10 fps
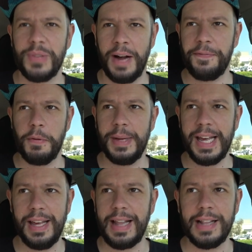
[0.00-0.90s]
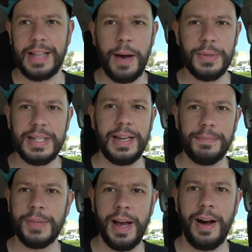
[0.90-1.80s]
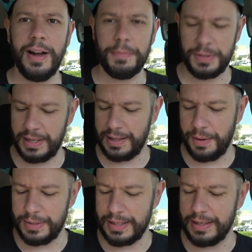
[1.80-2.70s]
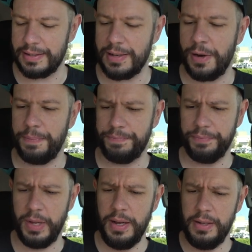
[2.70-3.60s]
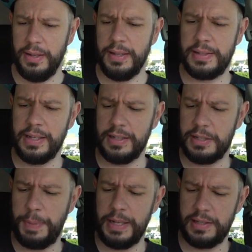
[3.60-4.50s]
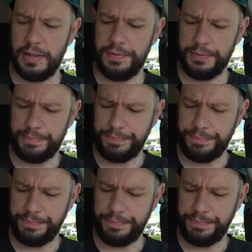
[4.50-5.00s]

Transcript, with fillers: Uh, for me, that that was it. Yeah, 100% that was it. So this thing's expensive.